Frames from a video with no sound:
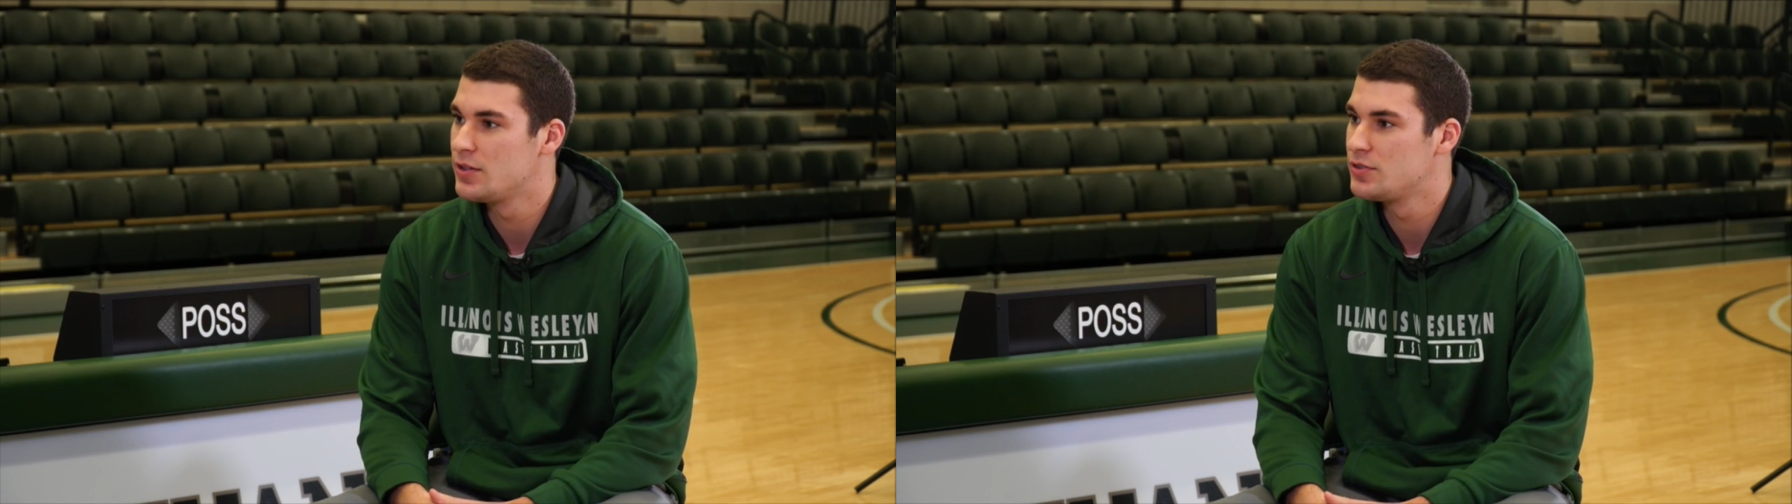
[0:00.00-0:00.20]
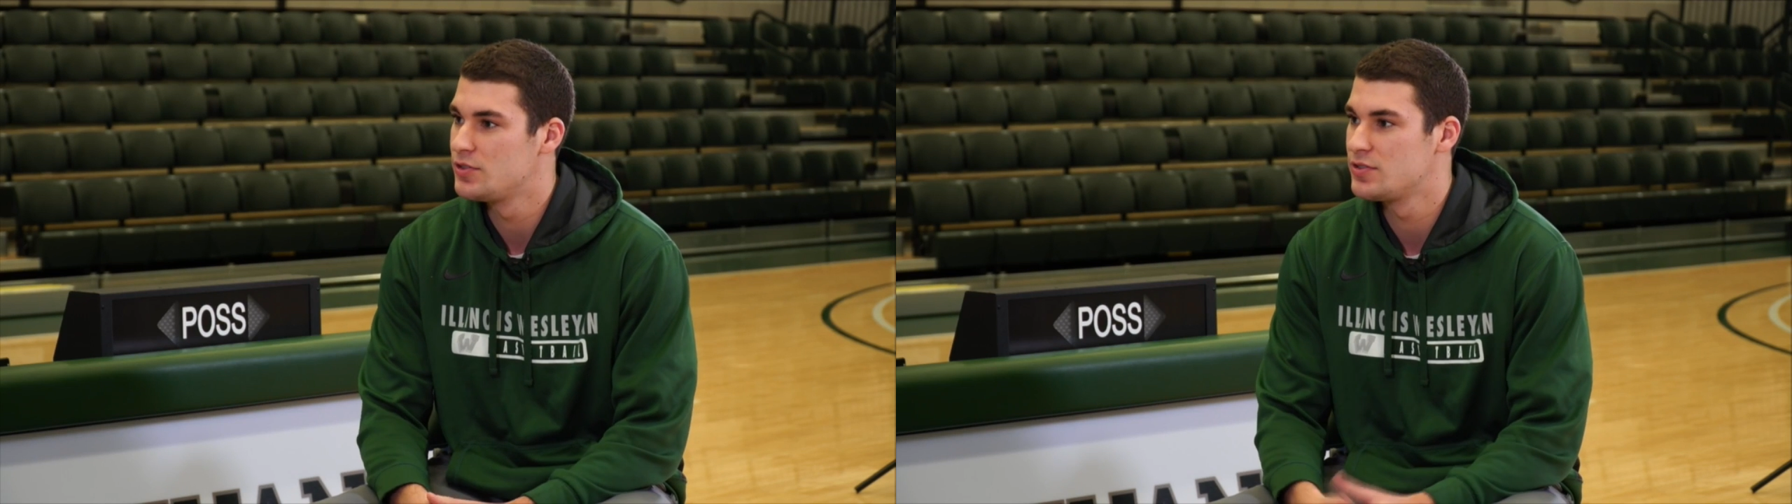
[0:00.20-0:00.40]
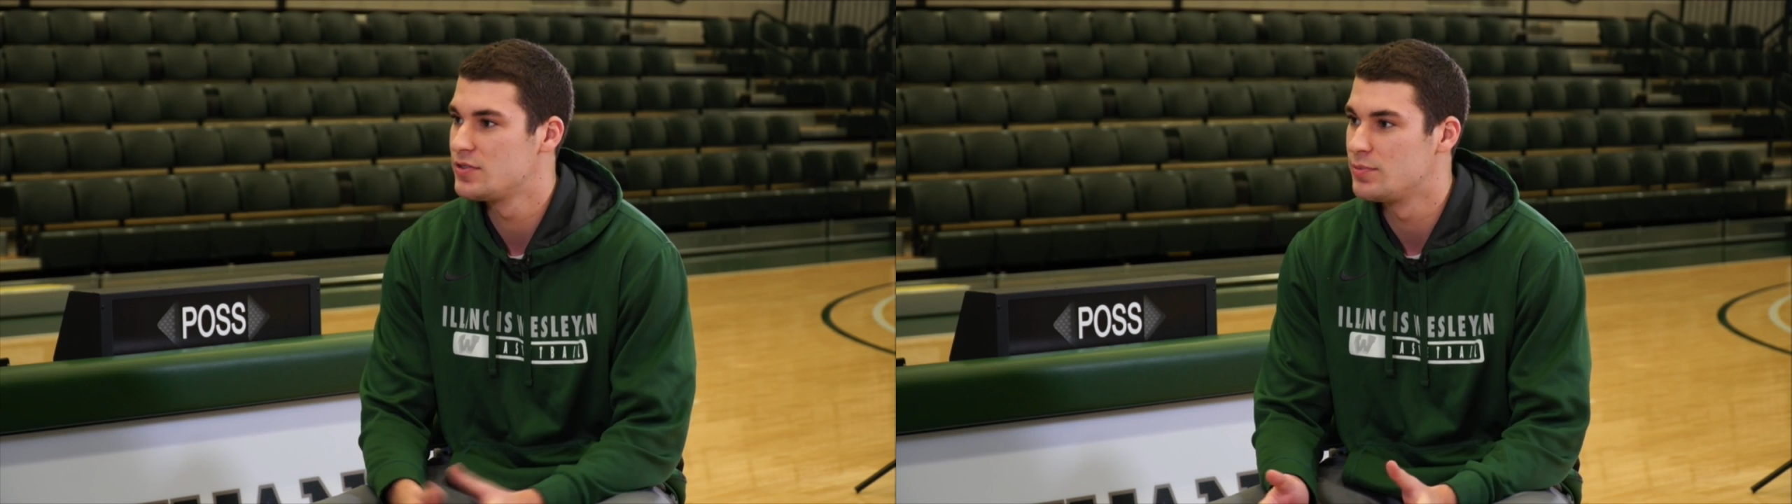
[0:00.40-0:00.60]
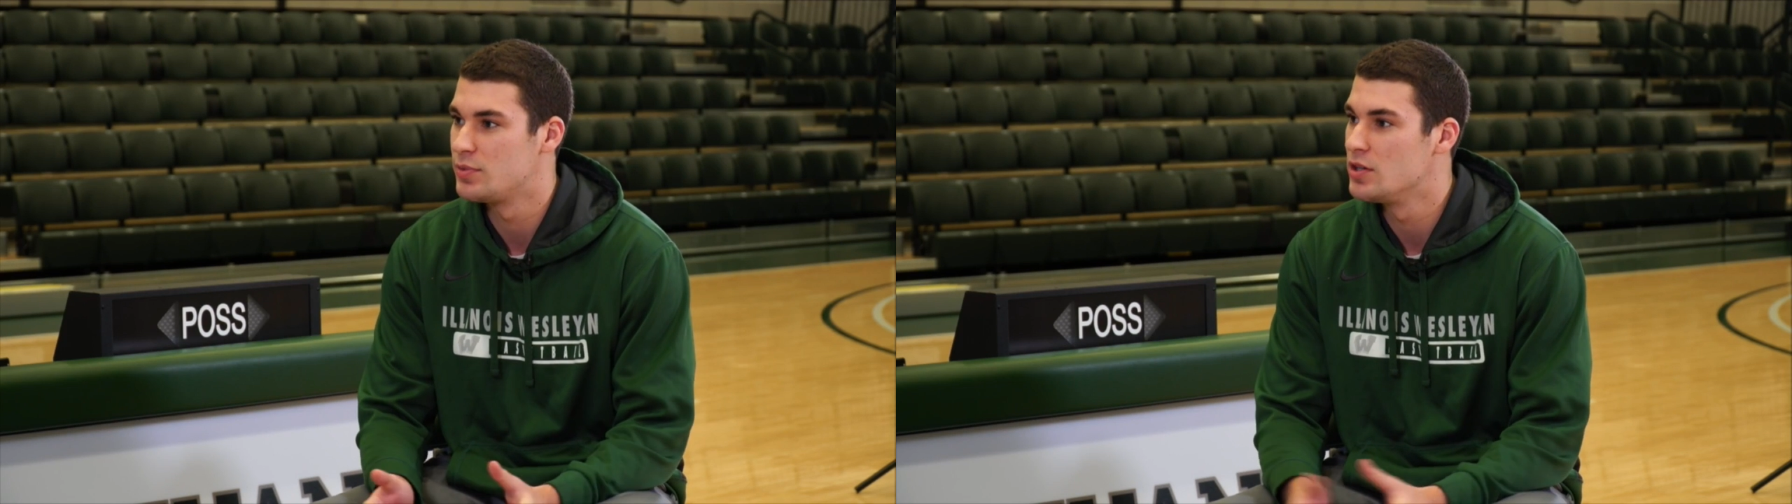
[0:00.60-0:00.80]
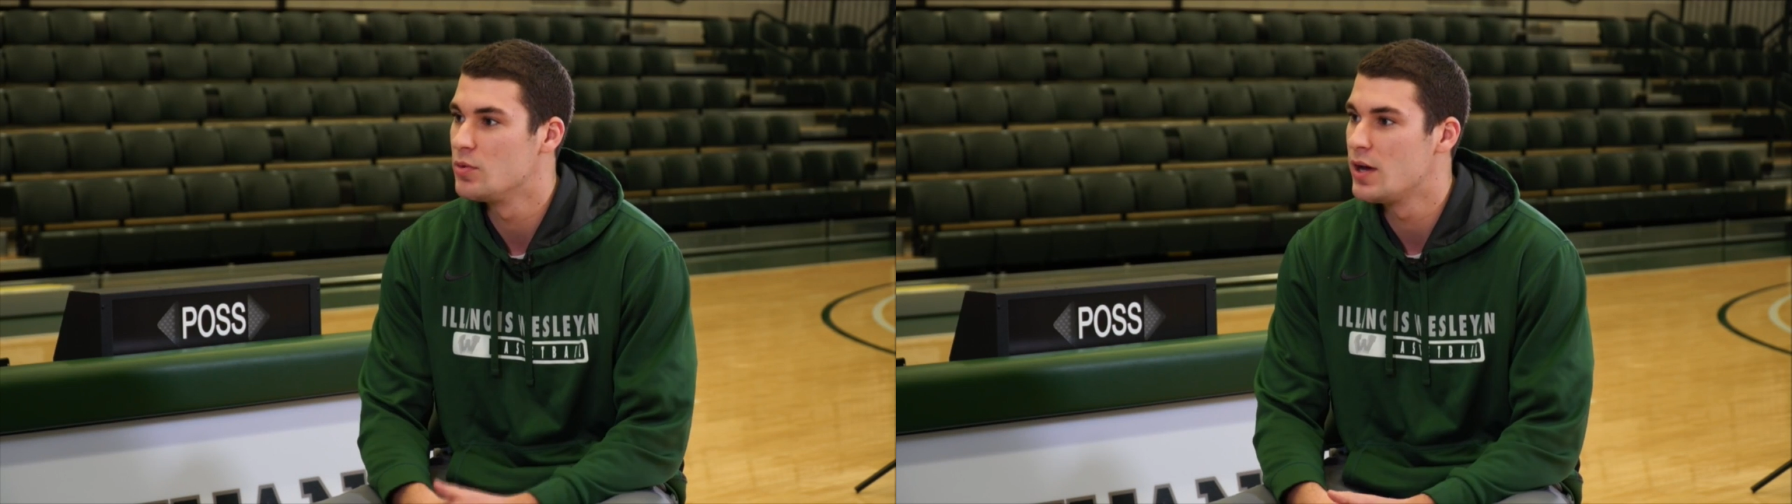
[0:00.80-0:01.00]
was just
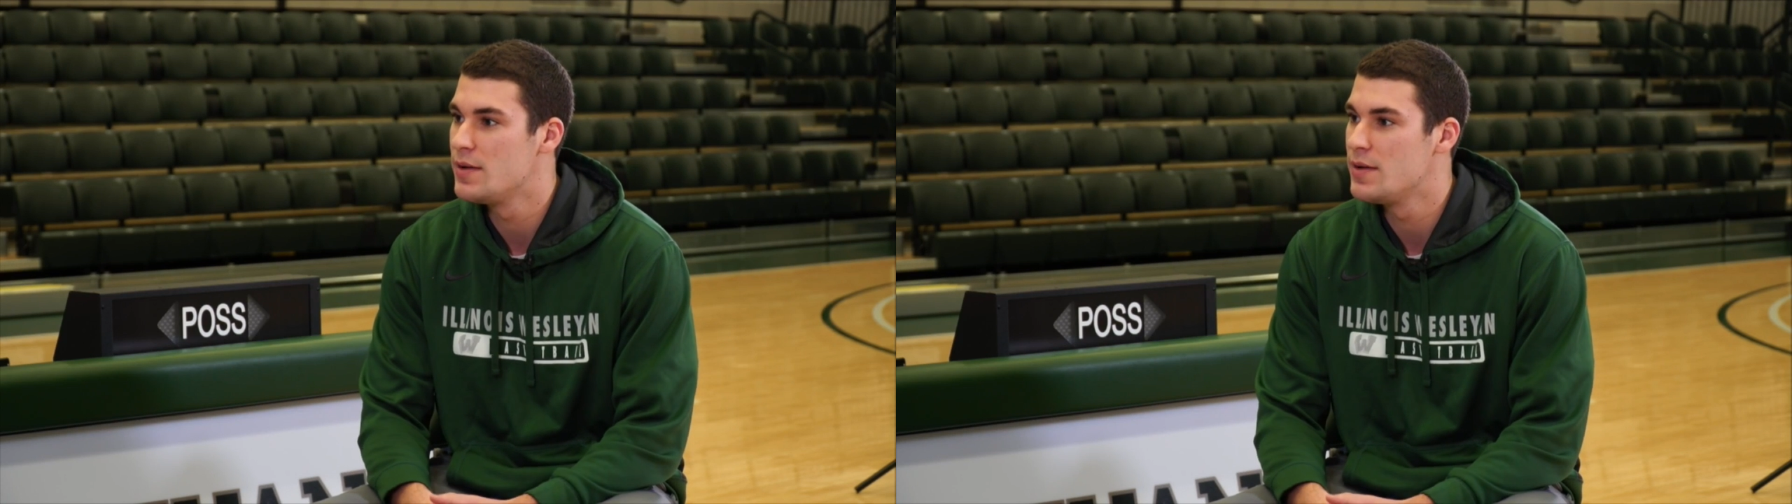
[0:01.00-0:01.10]
blown away